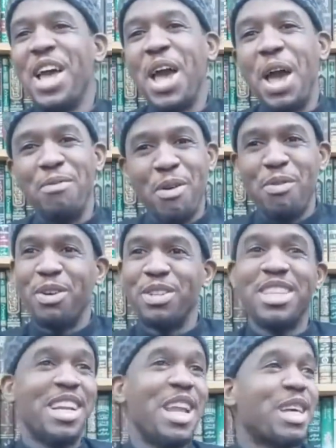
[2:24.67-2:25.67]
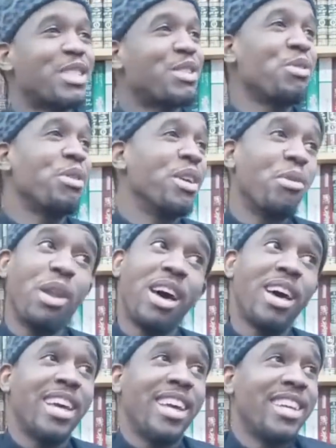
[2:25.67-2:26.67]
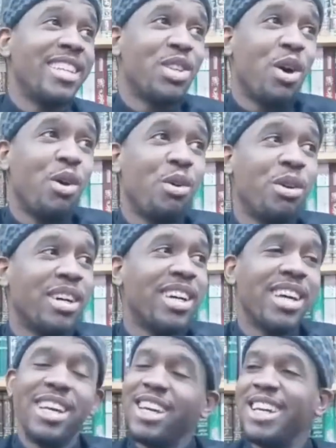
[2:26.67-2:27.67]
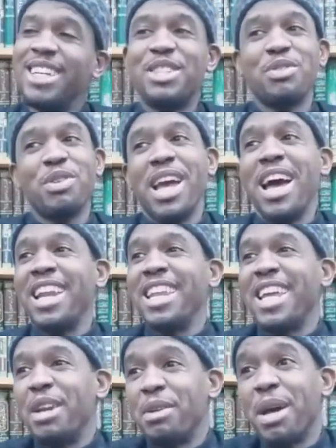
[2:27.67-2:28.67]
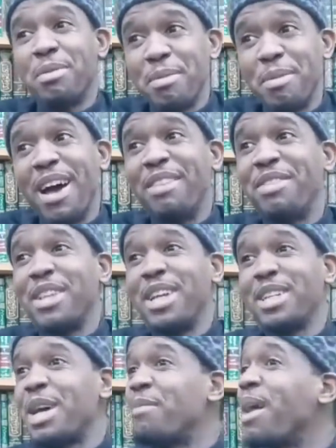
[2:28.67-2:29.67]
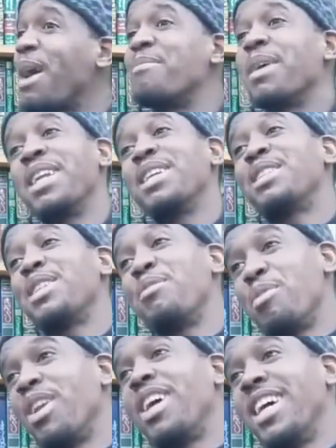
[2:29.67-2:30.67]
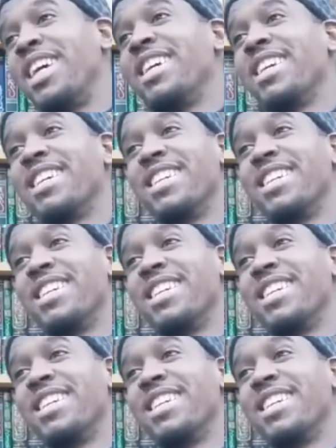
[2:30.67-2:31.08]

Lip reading: And move on to the next student. Wallahi. So this is reality. You got to be mindful of this. I'm not making this up. Wallahi.